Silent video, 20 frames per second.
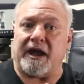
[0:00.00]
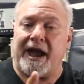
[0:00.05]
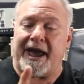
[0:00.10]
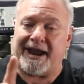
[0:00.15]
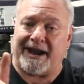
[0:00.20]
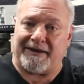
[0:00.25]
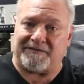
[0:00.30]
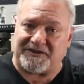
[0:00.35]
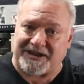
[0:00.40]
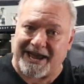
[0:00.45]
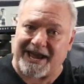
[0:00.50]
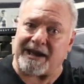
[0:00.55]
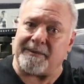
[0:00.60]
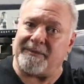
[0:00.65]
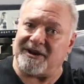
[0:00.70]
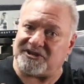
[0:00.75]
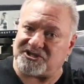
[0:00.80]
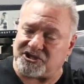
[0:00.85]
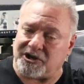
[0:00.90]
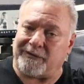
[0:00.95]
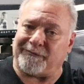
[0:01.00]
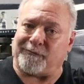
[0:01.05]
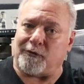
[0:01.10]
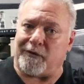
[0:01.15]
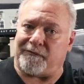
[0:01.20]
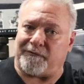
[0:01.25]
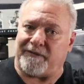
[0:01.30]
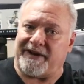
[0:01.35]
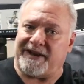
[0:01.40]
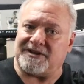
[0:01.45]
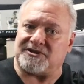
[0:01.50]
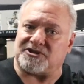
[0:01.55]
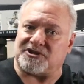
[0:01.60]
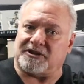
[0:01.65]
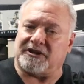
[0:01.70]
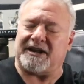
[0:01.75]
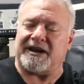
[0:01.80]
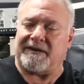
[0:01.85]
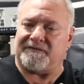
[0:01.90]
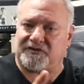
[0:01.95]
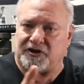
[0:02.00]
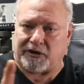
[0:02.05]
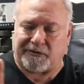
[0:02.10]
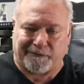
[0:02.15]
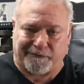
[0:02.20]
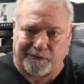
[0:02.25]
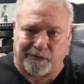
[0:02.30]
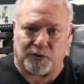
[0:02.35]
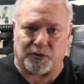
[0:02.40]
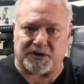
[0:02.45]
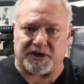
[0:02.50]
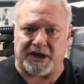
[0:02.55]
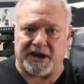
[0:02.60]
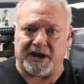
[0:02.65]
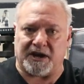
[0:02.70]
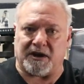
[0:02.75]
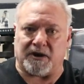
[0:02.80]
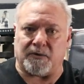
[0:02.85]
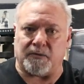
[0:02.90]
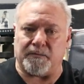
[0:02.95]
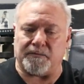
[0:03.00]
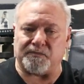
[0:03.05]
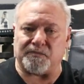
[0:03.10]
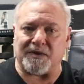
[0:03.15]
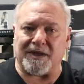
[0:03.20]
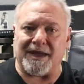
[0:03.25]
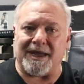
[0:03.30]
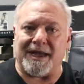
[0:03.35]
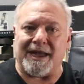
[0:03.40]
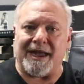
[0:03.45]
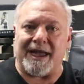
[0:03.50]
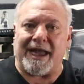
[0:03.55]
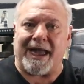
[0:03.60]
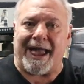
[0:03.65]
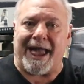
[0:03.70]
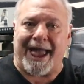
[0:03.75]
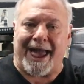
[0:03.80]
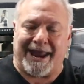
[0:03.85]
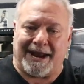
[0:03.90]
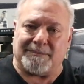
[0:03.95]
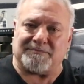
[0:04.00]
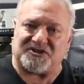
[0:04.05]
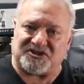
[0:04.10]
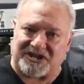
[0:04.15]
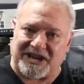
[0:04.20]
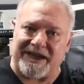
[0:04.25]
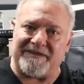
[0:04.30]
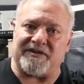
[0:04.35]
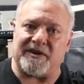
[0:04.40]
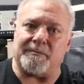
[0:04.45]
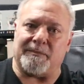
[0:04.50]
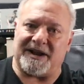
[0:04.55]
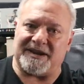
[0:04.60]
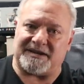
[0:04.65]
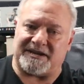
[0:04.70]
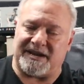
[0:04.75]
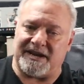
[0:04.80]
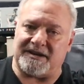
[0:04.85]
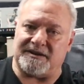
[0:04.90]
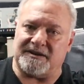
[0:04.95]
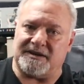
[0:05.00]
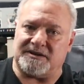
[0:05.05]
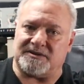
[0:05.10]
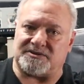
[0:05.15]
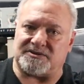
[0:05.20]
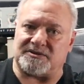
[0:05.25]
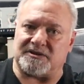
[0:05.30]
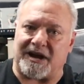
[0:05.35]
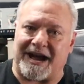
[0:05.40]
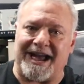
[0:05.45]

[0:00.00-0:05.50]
And I've taken myself off of insulin. I've done full keto, and I'm saving my kidneys.